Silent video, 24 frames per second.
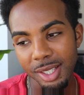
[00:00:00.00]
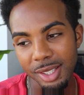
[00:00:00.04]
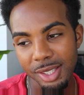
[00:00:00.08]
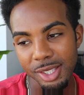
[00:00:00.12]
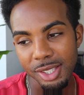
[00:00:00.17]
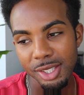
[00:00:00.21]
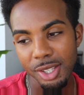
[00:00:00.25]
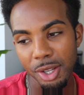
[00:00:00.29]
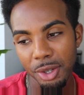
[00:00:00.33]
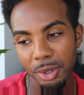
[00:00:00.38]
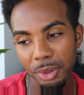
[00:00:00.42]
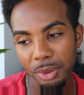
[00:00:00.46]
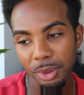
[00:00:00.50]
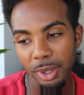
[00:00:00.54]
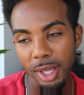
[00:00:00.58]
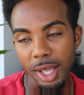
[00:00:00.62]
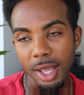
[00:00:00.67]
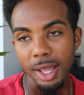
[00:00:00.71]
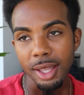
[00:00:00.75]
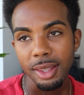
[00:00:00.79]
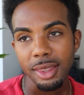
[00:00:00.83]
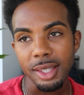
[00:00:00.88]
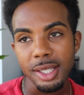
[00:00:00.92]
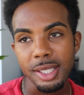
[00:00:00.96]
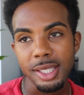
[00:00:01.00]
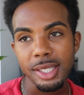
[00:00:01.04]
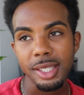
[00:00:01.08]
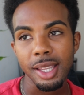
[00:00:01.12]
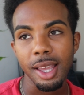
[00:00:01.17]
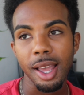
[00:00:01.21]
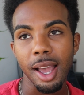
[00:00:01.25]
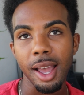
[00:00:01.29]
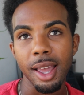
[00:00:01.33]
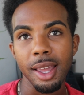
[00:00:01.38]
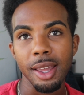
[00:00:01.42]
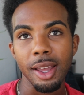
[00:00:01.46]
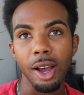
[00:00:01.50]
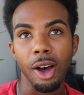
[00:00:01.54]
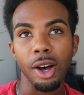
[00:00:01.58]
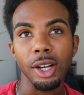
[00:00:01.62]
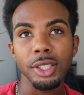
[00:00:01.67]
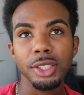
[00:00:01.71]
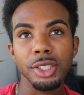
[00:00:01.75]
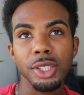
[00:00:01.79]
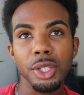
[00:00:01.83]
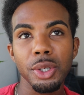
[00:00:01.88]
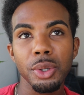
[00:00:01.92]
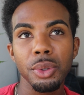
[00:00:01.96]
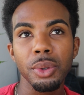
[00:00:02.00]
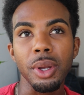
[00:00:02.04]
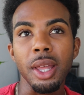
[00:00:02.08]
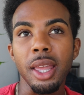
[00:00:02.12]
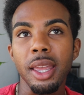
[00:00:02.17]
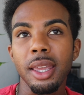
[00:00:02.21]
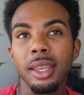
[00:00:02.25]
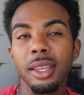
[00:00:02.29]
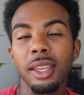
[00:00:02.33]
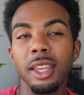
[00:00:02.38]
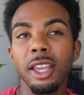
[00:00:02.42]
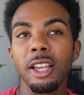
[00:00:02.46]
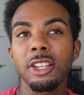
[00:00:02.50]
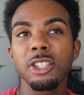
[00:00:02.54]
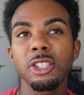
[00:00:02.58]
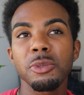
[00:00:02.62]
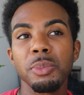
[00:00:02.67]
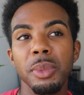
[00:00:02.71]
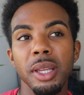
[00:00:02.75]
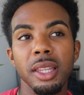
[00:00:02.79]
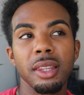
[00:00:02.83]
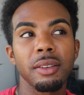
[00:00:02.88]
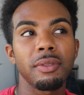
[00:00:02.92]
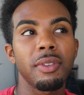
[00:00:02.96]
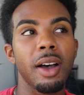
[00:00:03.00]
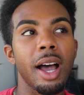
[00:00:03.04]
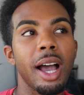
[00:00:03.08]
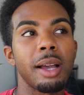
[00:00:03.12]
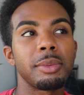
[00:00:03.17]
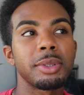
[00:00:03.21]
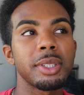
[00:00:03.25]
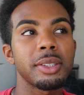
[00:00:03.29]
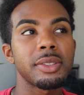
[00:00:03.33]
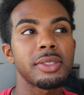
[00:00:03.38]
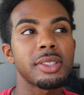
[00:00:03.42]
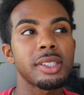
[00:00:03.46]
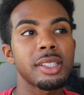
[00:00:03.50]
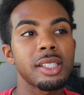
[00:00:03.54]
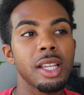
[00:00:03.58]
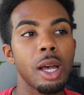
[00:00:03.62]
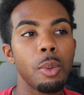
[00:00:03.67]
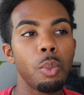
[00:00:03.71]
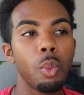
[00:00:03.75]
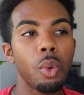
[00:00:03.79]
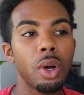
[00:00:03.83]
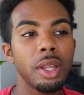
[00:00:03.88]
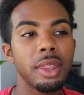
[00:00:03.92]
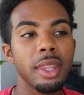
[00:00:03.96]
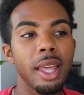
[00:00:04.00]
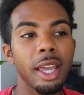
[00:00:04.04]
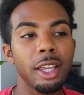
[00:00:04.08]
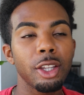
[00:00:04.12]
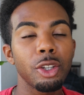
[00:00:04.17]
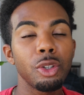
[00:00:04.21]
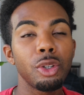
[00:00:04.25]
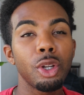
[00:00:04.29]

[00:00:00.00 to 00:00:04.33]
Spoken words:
So this also gives me the vibes of someone that,